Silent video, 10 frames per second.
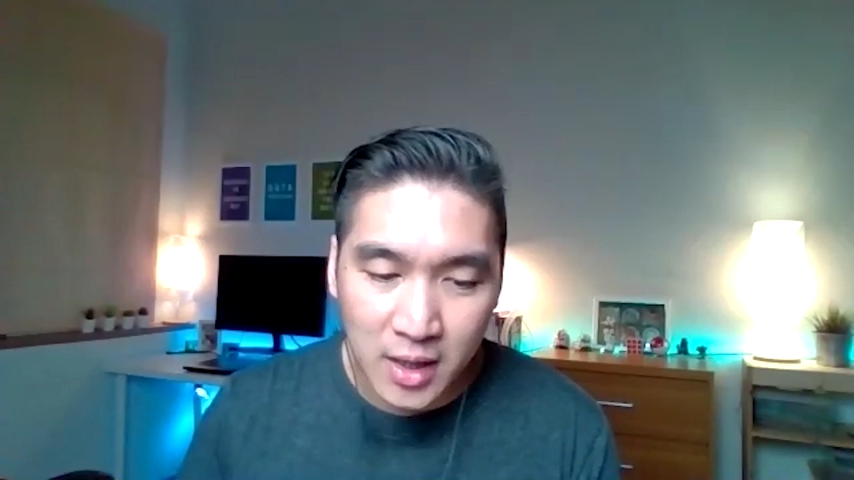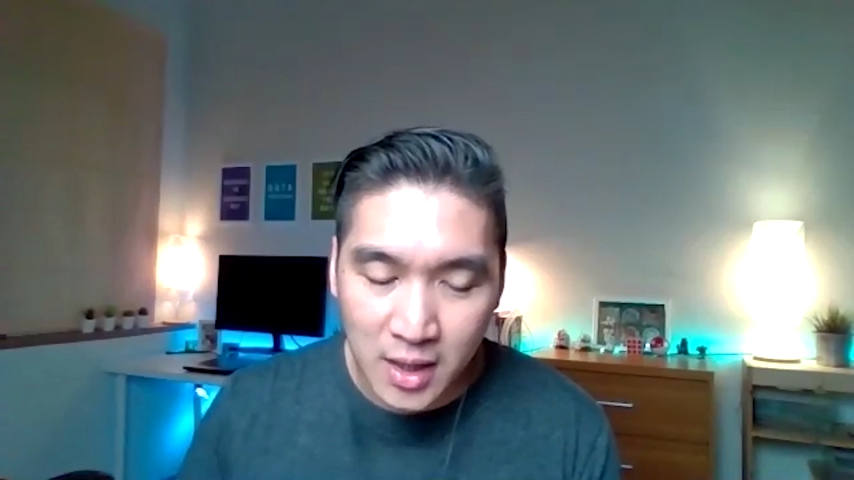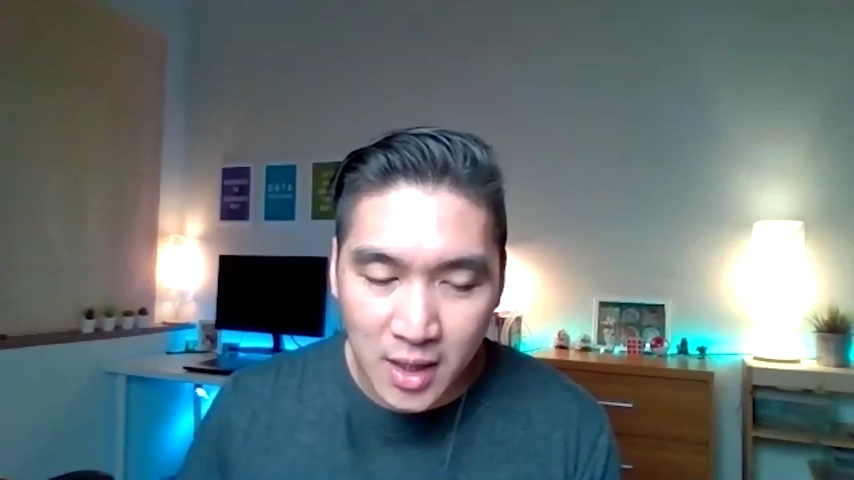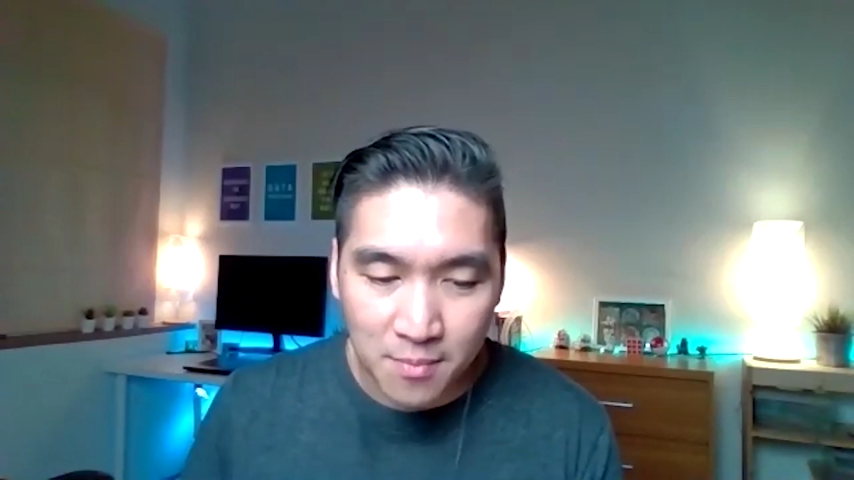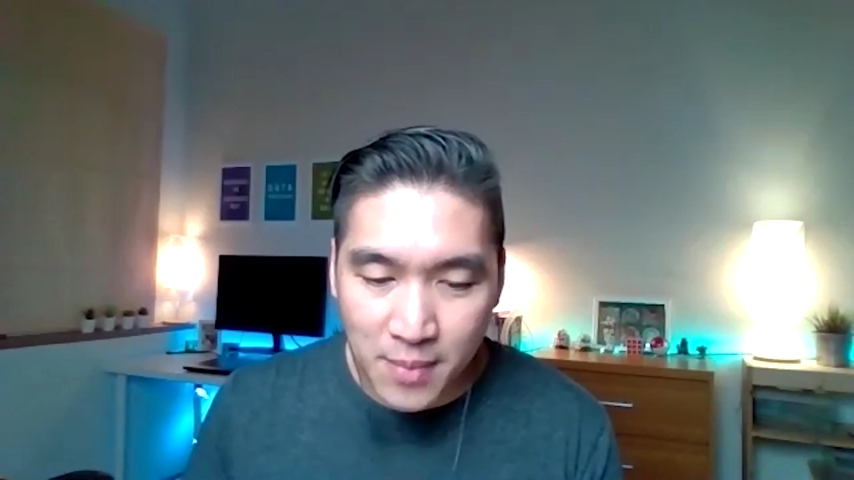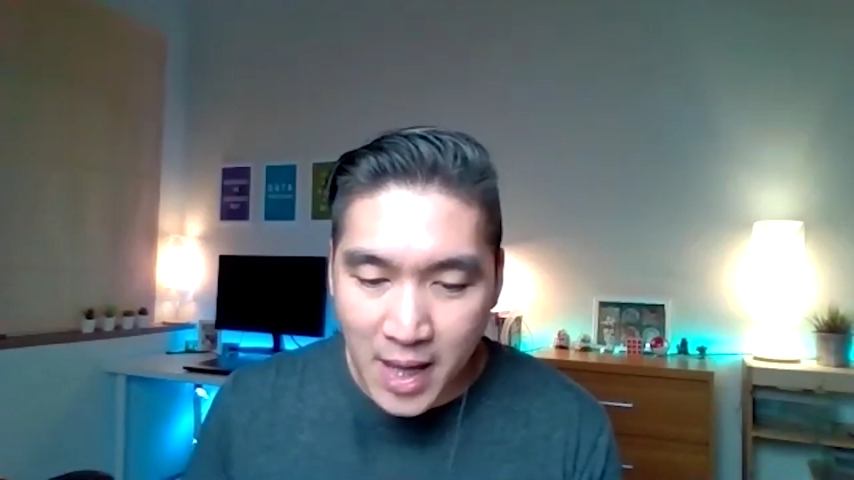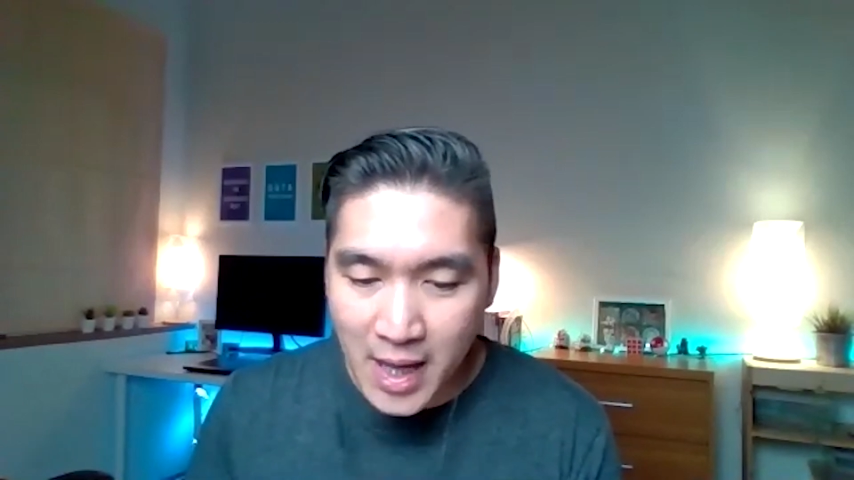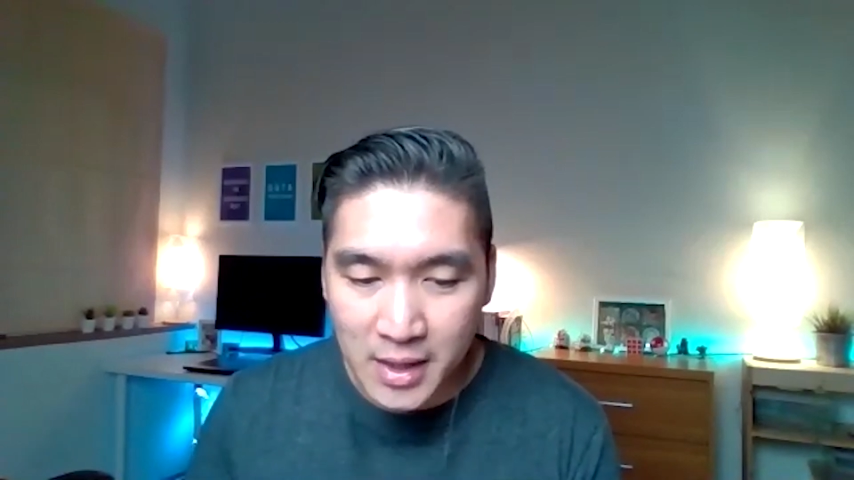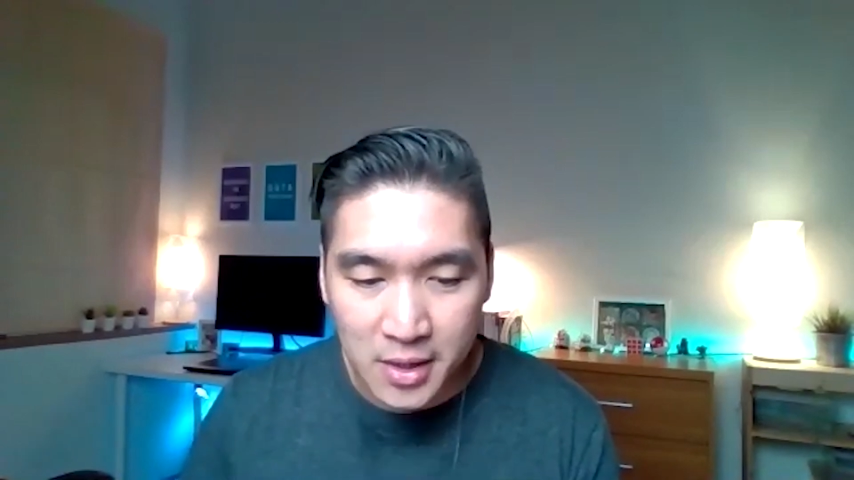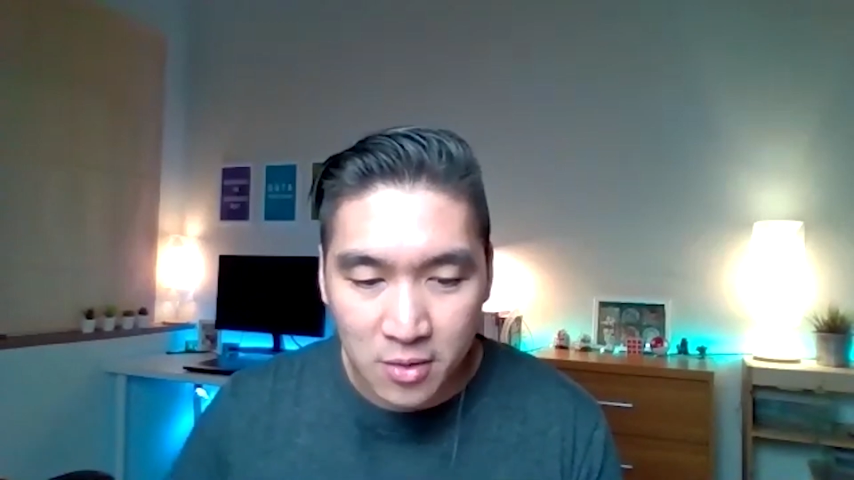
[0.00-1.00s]
good and
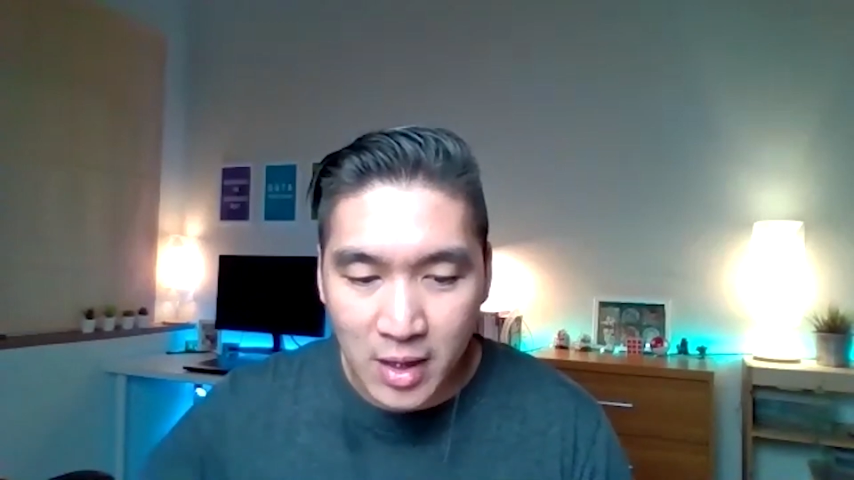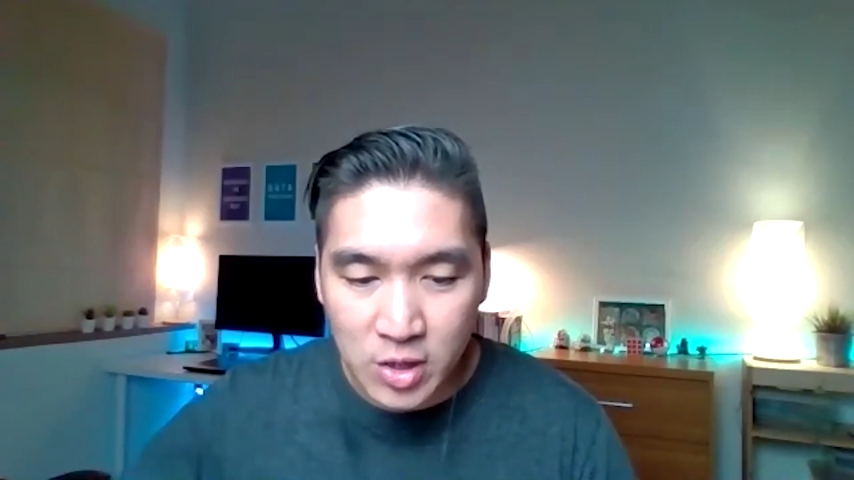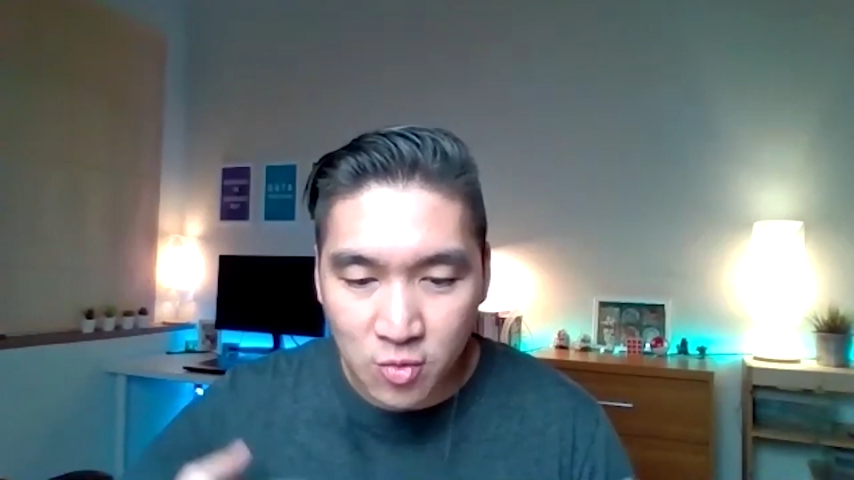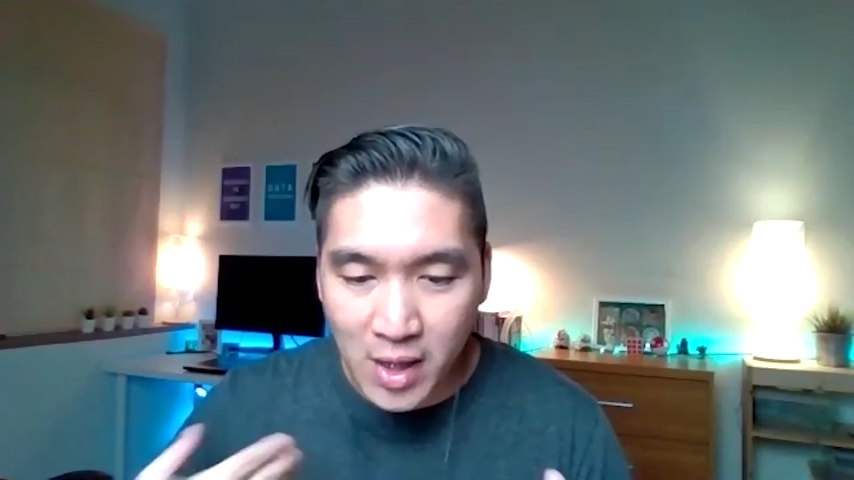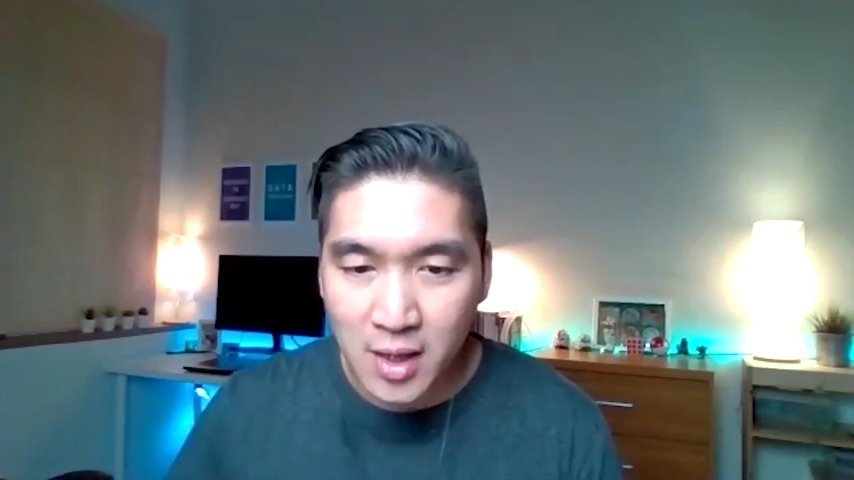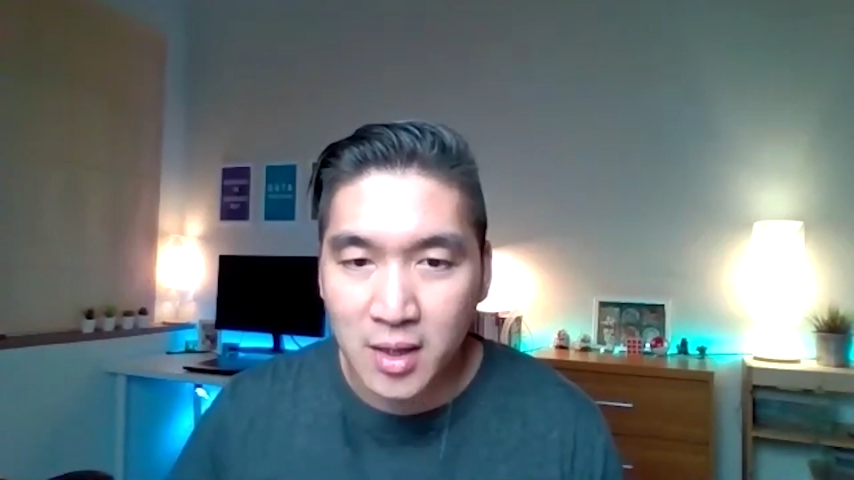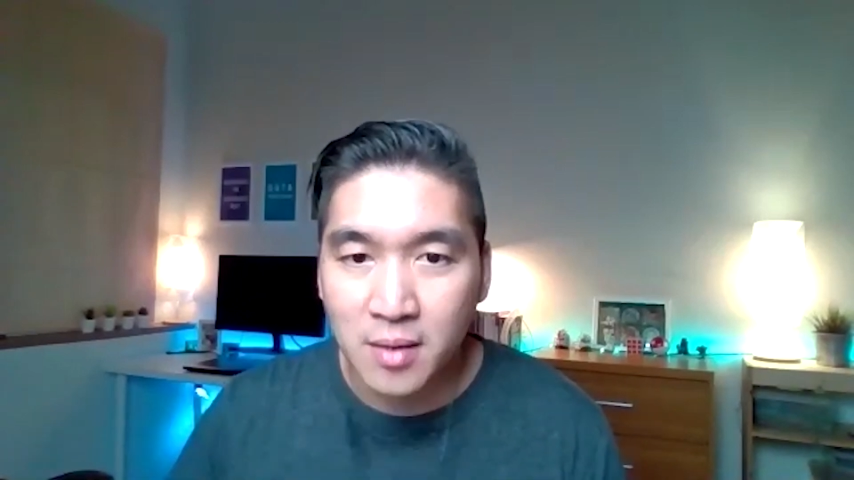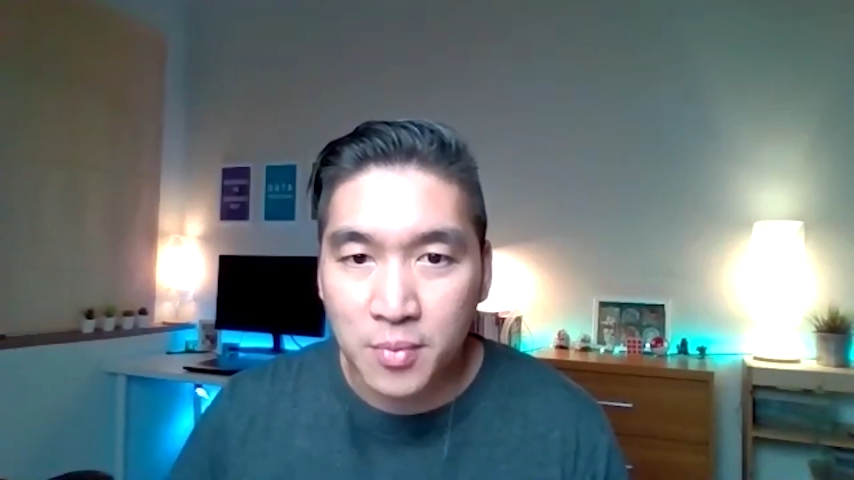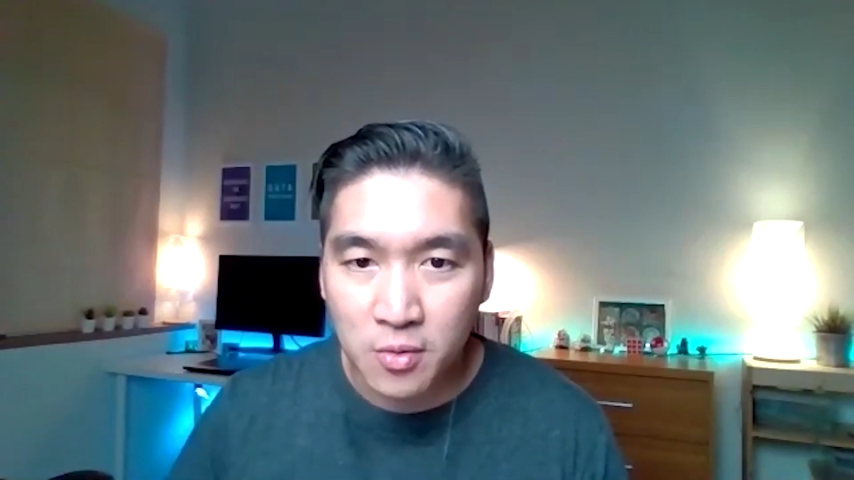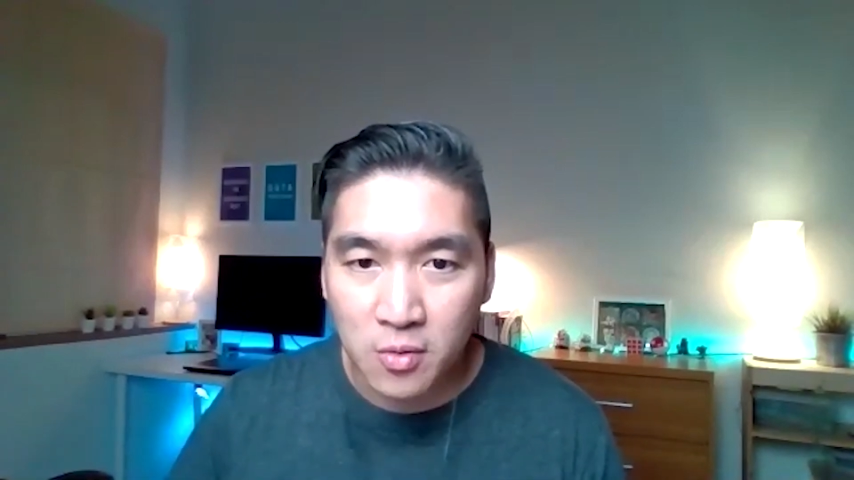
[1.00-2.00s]
bad so i try to
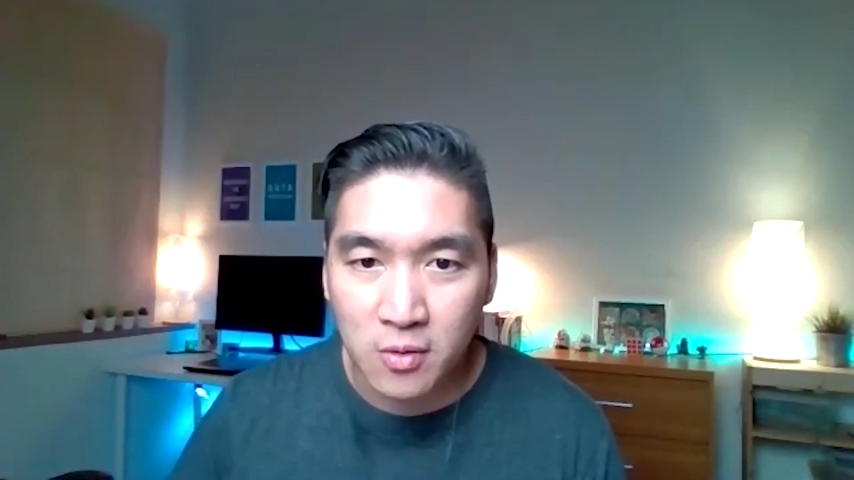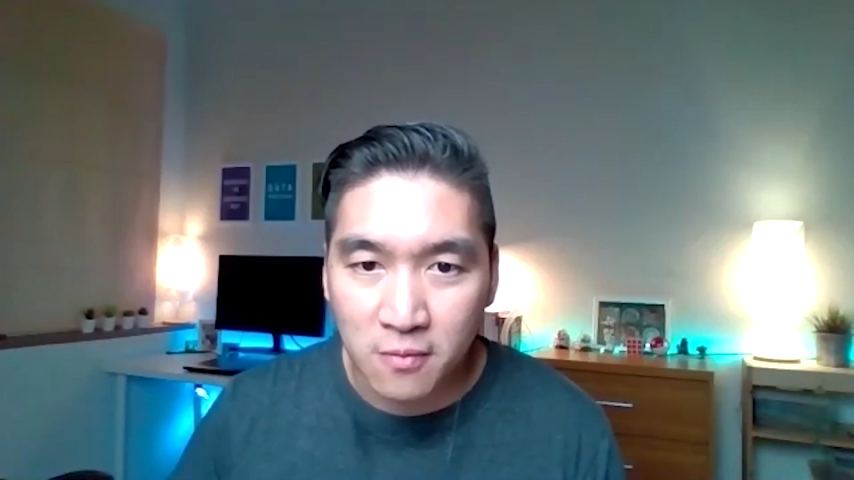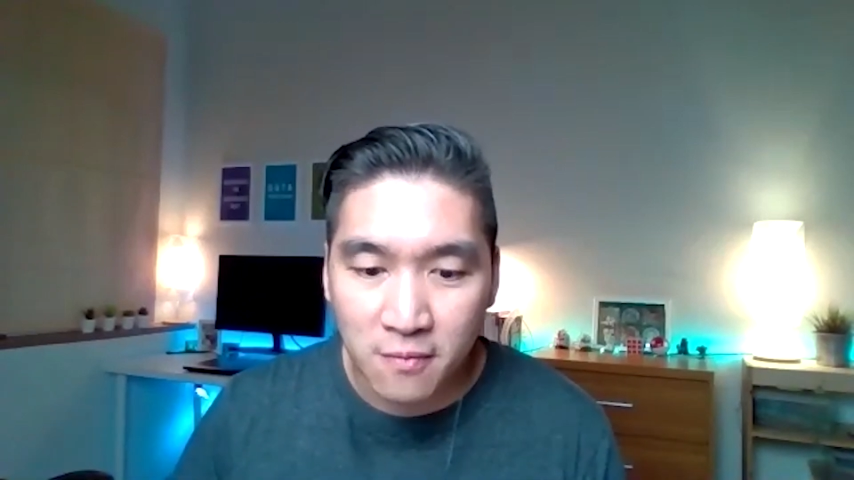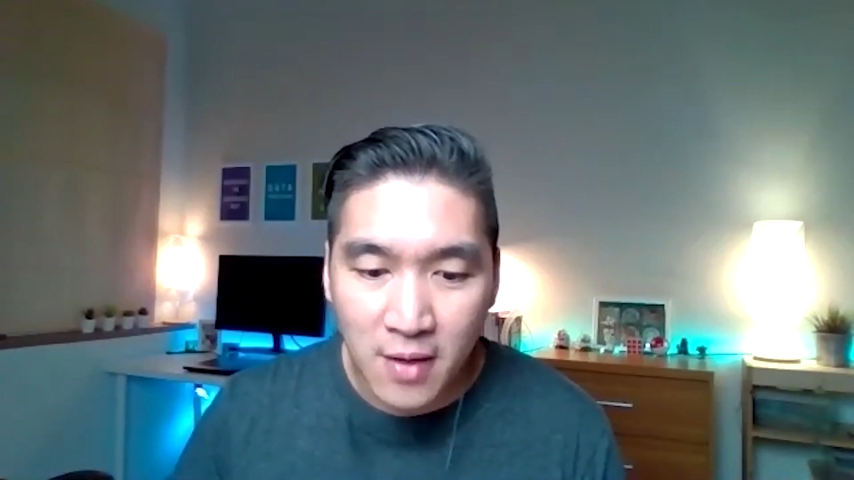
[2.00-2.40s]
improve